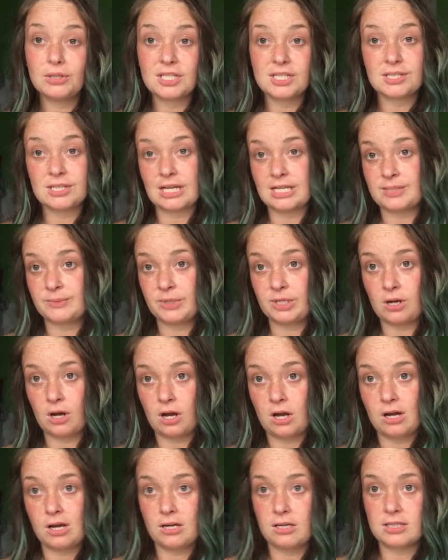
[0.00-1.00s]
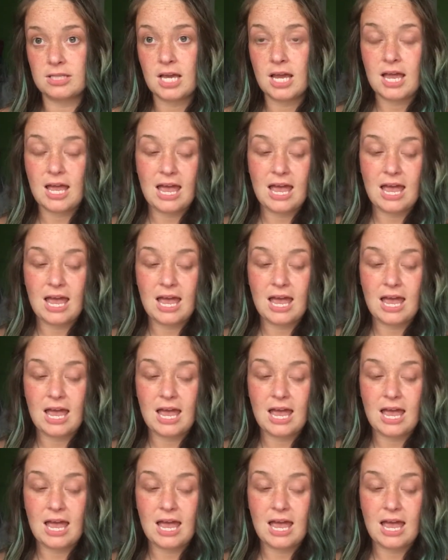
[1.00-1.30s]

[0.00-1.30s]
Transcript: this customer calls